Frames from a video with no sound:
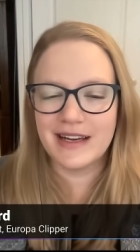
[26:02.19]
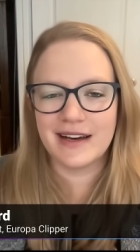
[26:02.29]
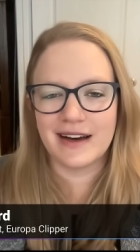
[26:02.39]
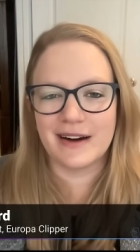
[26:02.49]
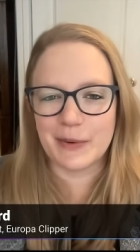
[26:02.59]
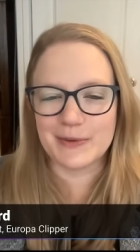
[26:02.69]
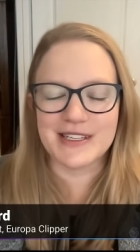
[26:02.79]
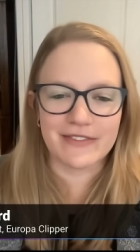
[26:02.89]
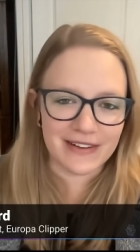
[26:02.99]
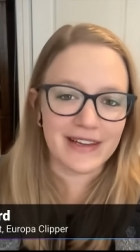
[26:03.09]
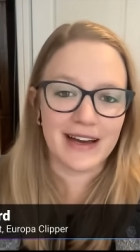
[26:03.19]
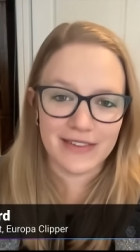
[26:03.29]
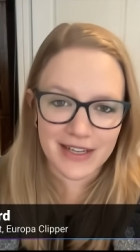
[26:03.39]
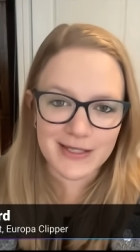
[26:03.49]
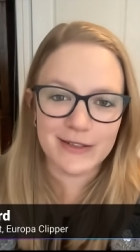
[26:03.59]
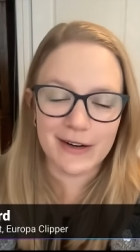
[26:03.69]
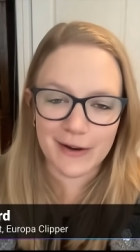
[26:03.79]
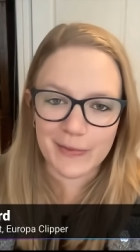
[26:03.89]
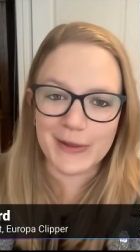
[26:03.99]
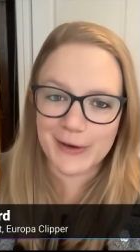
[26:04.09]
we will definitely have an answer
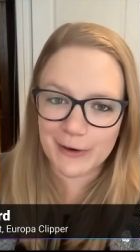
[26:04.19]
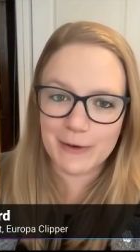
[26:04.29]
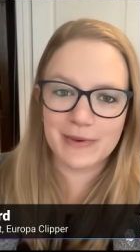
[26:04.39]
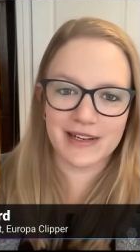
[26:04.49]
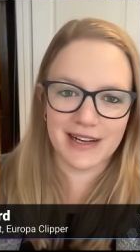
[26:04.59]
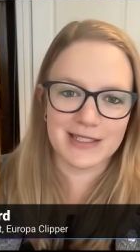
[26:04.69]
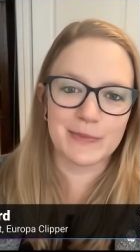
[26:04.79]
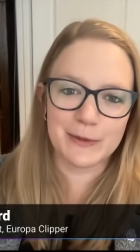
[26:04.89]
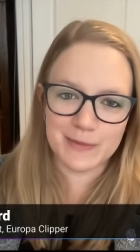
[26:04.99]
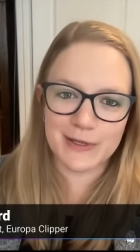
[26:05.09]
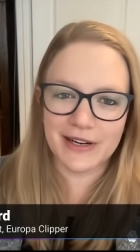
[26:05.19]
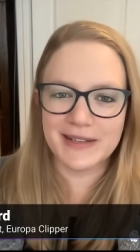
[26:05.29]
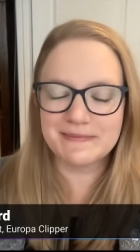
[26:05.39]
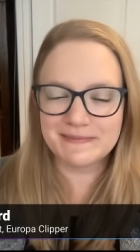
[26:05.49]
on whether Europa has plumes or not.